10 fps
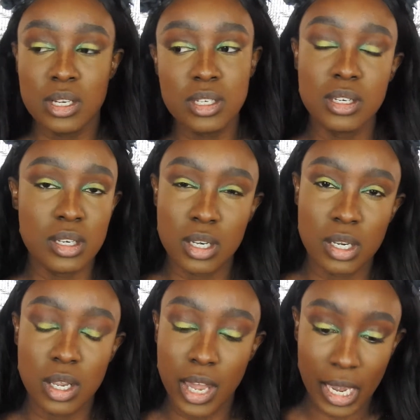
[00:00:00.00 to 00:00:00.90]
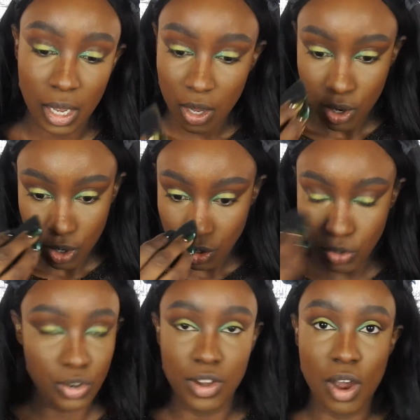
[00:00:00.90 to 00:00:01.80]
da, da, da, da, like
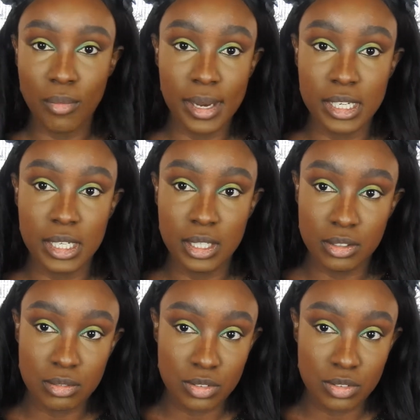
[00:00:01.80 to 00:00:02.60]
you're not ready.